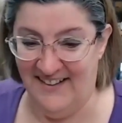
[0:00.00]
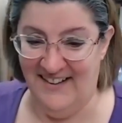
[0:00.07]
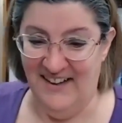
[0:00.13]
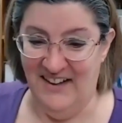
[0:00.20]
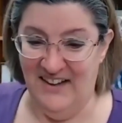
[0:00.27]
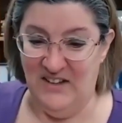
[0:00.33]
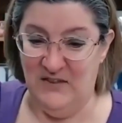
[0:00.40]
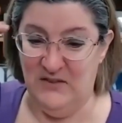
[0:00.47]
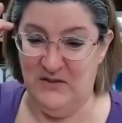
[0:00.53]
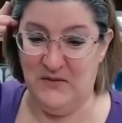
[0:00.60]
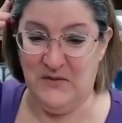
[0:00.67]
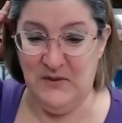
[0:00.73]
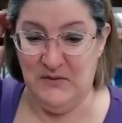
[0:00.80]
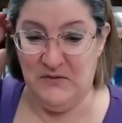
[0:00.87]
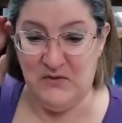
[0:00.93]

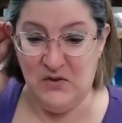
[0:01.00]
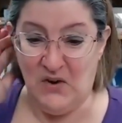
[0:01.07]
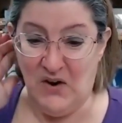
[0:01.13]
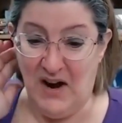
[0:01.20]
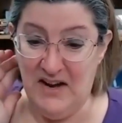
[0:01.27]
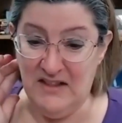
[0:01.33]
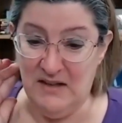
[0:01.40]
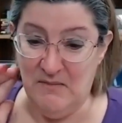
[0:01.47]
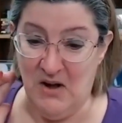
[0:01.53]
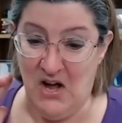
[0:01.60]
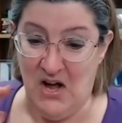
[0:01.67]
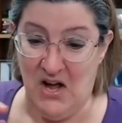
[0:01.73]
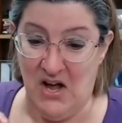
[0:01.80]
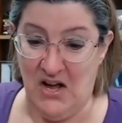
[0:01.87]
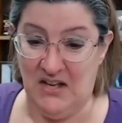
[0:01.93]
We've tried them
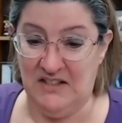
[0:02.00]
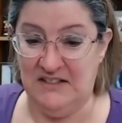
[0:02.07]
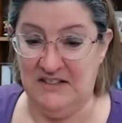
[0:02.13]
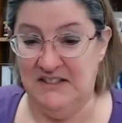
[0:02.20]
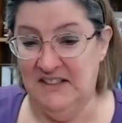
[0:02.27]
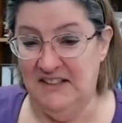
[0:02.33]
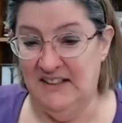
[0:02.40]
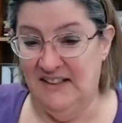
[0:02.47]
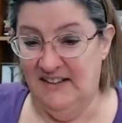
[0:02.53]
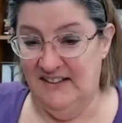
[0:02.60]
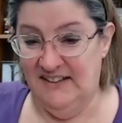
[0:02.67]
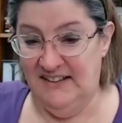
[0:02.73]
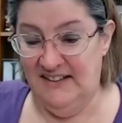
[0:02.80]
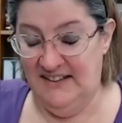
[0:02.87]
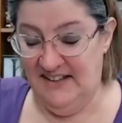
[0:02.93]
all.
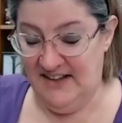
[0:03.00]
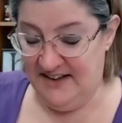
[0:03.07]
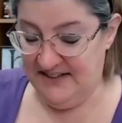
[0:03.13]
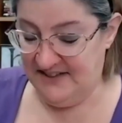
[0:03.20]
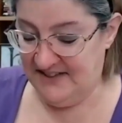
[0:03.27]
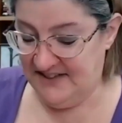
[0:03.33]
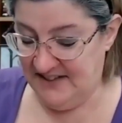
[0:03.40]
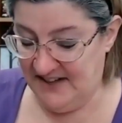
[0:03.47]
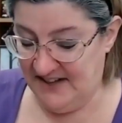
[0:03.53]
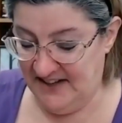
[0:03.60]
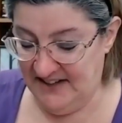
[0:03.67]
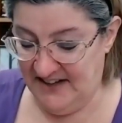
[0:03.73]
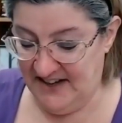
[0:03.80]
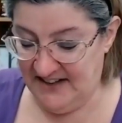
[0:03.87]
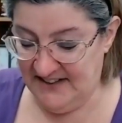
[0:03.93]
Yes, I
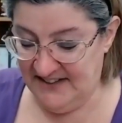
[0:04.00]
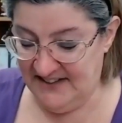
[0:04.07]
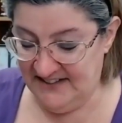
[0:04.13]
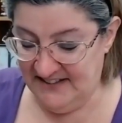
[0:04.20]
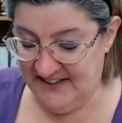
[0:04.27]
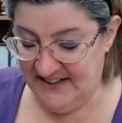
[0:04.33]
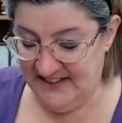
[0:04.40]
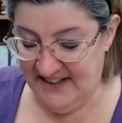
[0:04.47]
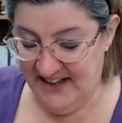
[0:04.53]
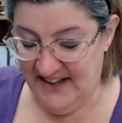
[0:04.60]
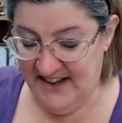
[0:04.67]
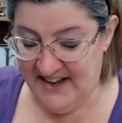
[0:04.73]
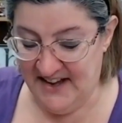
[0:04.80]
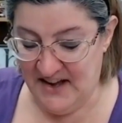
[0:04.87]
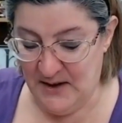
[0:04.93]
get it.
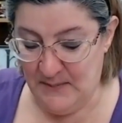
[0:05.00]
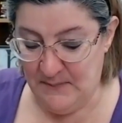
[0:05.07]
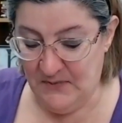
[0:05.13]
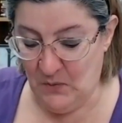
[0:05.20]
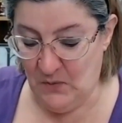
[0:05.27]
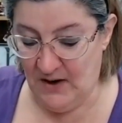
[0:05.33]
What